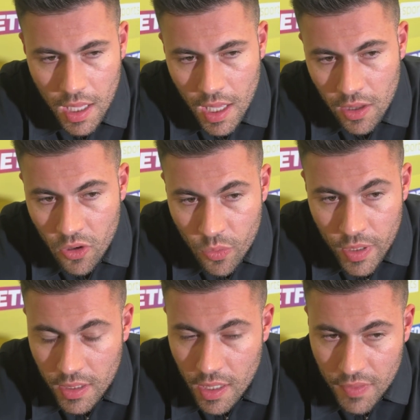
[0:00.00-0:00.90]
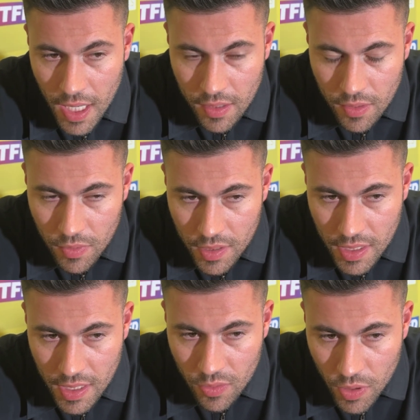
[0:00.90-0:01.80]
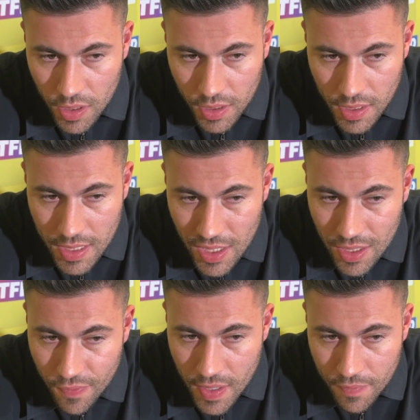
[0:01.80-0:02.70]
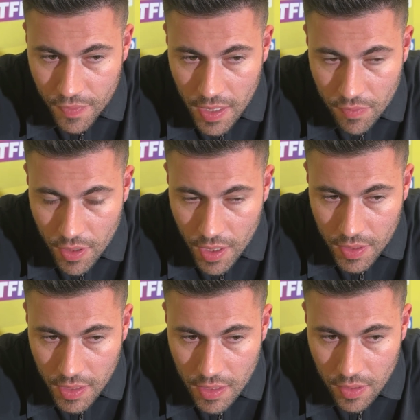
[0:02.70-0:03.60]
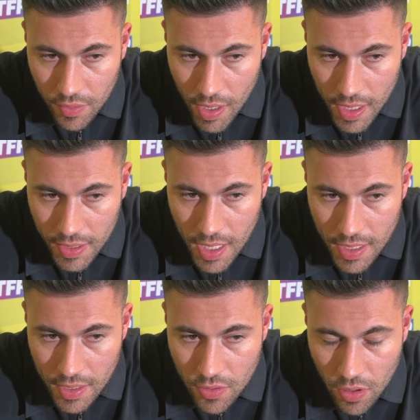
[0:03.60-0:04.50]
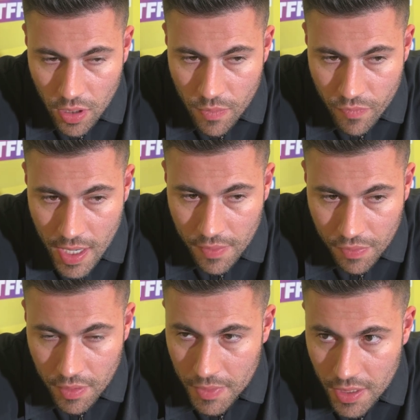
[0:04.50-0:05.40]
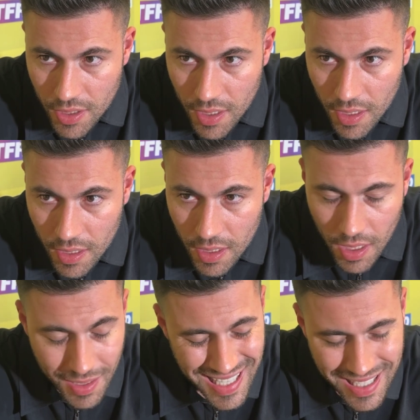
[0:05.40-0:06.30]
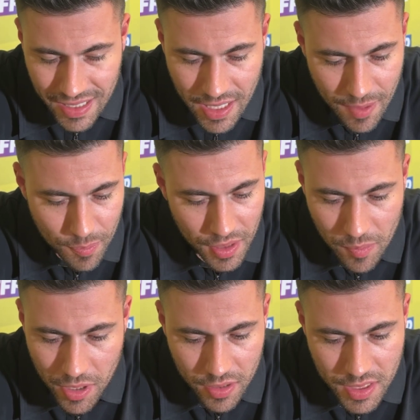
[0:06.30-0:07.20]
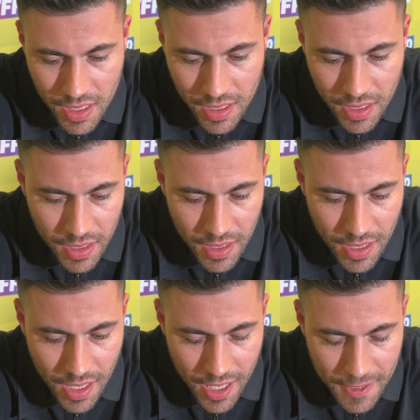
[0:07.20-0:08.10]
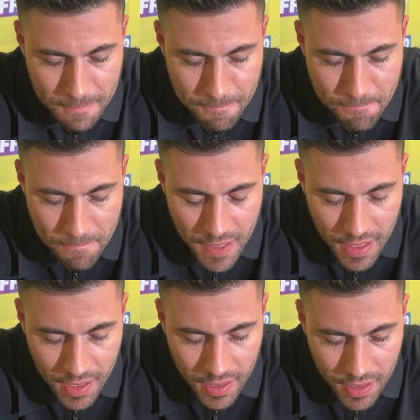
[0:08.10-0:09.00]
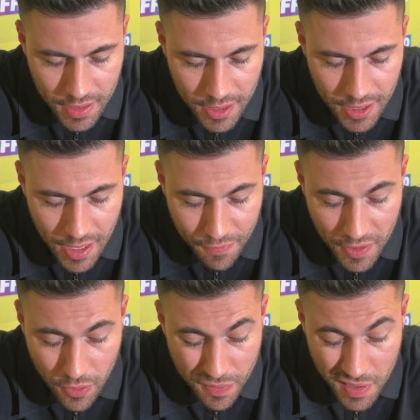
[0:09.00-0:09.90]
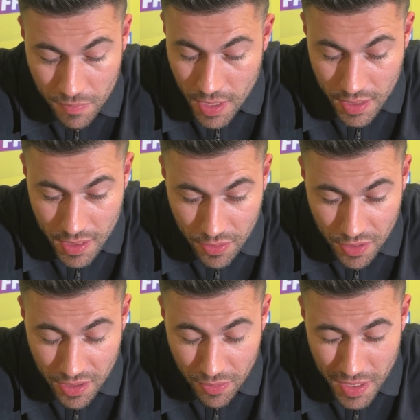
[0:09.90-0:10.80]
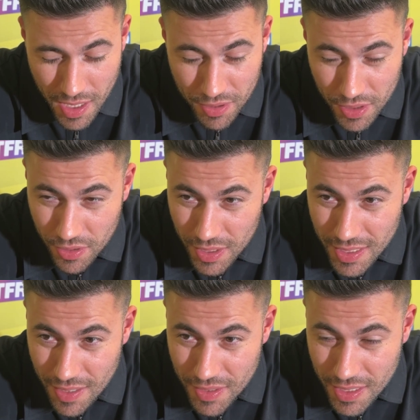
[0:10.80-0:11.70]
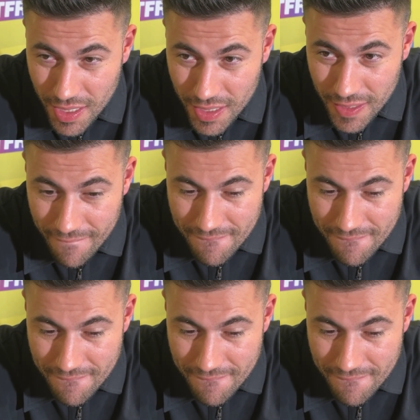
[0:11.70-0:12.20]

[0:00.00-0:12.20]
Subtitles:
I'll always give Dan Azeez work. I think he's a fan favourite. I think he's a great guy. It's not gone right for him this year, and that can happen in boxing. I feel for him right now because he'll be absolutely devastated.